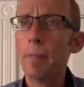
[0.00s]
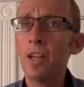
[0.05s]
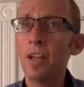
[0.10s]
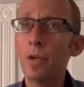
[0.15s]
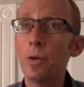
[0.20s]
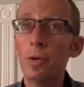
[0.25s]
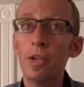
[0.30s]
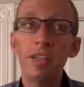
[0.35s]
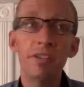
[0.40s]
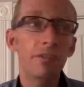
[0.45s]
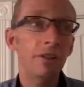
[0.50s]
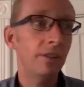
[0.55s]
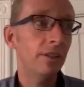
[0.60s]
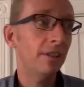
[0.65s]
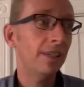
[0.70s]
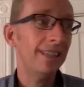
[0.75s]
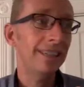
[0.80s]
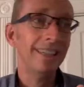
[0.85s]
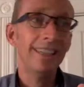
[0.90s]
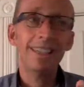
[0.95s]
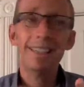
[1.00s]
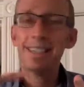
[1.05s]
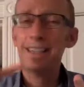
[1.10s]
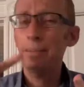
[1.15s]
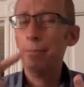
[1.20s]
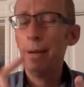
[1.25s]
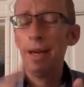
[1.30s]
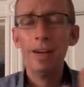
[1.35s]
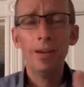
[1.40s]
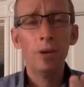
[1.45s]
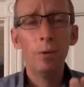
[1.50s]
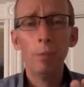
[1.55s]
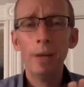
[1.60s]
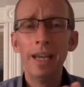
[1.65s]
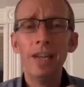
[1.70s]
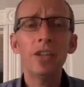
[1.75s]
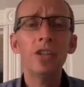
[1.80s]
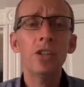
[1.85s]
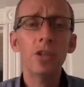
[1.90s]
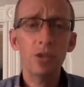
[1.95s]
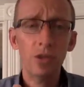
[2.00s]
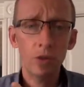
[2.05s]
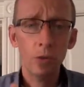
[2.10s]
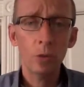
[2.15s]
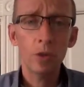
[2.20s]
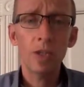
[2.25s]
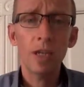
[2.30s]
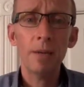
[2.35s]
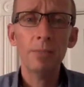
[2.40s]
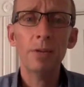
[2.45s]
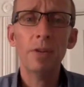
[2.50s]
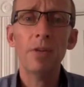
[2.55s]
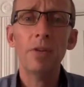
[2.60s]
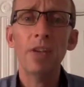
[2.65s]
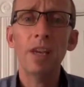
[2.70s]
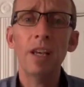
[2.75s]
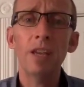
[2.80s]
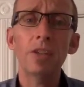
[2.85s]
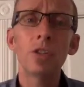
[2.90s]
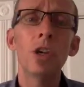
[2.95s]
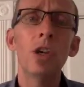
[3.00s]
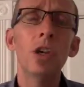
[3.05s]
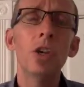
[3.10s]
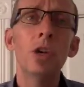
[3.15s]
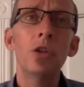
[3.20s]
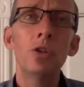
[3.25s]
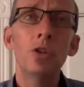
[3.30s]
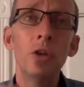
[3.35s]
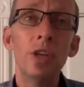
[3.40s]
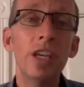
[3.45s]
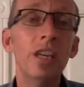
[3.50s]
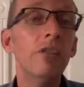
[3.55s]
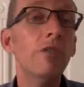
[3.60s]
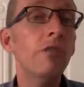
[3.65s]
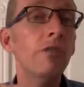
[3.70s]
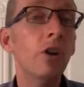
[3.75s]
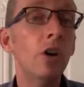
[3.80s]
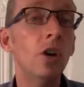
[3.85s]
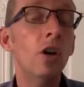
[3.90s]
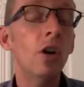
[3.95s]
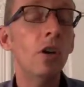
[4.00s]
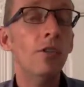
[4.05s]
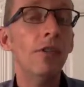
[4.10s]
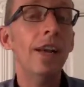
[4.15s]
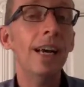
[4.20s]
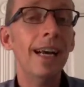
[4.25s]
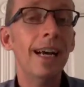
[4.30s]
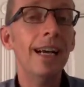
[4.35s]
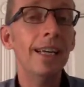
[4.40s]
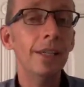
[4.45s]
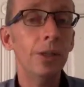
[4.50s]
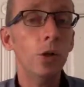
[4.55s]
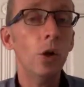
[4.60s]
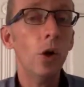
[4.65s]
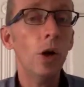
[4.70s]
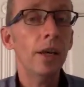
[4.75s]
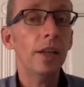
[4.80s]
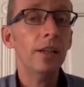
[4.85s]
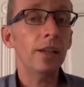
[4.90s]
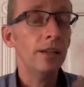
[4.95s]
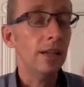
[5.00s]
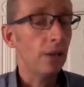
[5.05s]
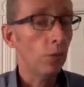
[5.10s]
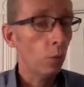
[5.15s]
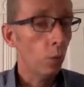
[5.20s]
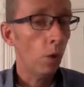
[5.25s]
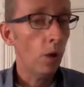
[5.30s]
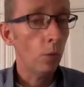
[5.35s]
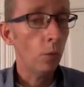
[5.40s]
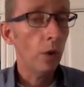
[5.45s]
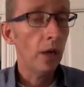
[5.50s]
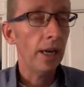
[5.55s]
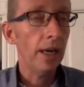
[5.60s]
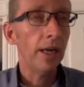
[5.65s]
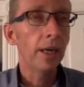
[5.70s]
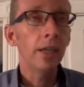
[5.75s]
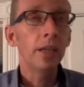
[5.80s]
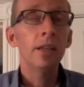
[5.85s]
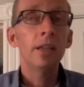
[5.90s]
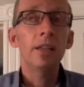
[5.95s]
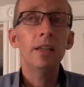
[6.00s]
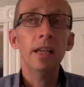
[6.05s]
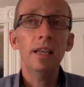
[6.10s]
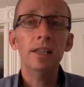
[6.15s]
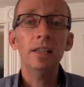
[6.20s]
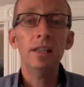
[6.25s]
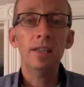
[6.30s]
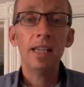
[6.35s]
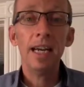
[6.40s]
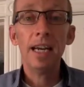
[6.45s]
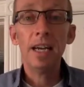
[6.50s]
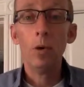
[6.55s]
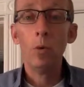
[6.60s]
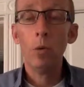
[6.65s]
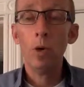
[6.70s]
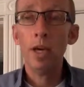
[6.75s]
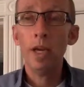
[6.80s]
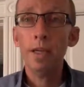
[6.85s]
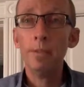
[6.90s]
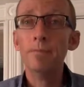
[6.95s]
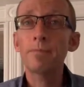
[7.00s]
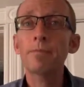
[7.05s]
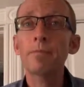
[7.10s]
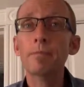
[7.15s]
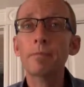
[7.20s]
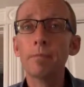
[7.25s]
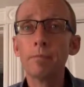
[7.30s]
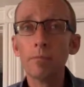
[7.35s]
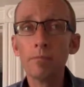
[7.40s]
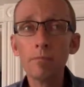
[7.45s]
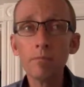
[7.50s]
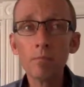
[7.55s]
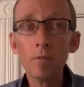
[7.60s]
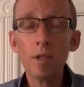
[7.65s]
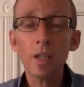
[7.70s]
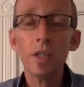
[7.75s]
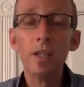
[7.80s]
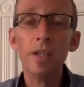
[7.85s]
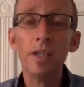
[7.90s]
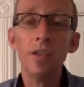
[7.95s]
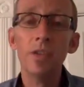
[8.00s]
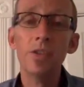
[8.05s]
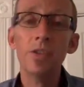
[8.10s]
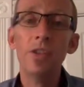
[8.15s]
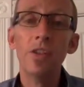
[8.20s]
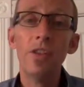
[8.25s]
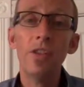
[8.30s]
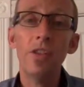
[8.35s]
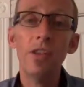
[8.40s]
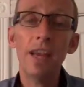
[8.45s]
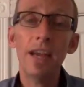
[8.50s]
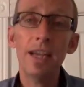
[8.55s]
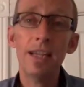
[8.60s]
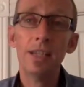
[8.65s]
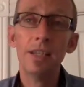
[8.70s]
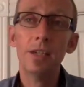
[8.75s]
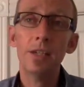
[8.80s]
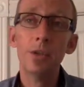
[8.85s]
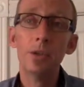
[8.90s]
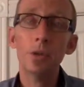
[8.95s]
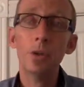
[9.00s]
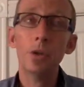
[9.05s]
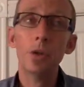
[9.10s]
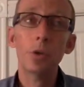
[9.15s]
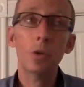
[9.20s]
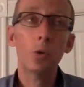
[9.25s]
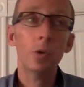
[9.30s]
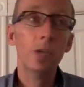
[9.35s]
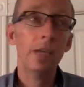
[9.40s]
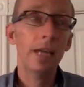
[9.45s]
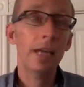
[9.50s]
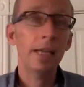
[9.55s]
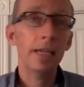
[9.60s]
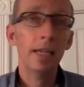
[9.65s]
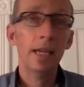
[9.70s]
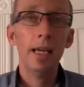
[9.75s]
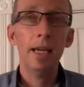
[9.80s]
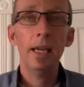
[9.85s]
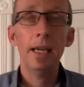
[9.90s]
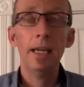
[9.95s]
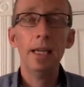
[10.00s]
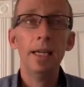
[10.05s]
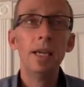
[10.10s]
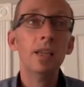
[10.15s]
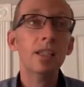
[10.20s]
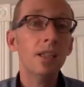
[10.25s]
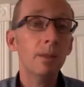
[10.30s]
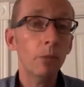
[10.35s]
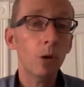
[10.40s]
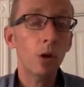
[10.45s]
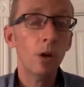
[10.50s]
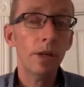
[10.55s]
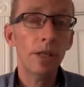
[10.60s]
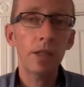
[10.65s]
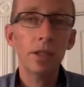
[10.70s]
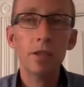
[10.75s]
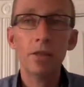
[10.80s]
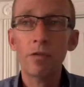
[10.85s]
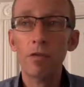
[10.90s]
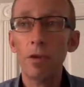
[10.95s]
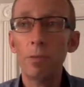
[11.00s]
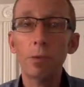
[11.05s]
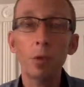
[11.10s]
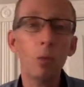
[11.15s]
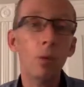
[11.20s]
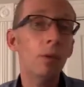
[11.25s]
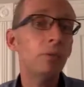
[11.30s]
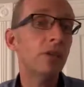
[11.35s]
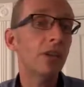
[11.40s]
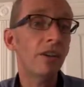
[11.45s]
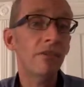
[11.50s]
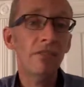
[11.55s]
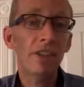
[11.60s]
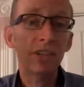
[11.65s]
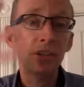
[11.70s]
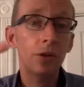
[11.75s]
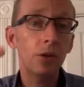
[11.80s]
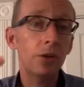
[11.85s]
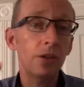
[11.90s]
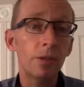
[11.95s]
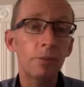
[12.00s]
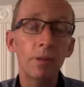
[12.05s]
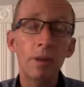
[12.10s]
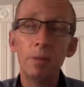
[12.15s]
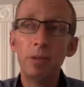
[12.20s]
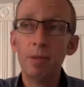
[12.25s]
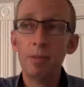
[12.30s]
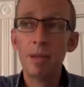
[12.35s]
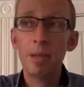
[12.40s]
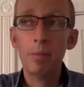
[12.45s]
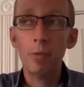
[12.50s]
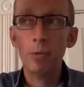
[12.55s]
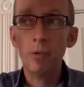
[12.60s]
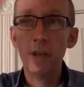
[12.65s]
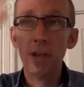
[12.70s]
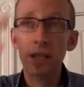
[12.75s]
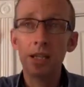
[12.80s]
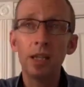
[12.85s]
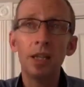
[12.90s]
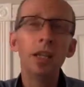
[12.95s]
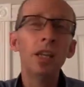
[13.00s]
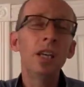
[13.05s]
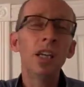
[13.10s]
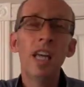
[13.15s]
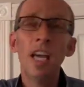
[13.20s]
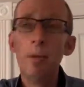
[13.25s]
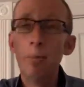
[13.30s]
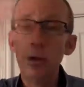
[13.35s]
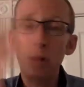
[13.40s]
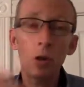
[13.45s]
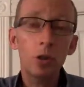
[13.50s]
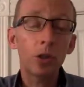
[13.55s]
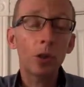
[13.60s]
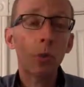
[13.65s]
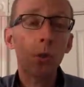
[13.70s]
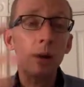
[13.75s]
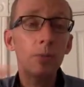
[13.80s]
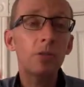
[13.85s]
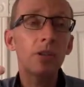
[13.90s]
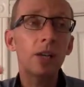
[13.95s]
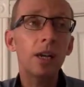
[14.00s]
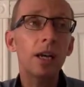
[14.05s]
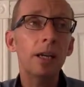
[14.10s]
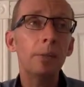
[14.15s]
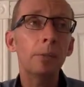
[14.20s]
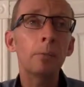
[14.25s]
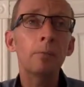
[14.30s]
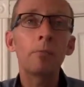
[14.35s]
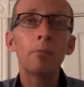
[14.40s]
even against competitor pages, those types of things, to get in front of that ideal audience. That's one way. Then the second way is that you can create a custom audience from your website visitors. Maybe it's people that have been on your website,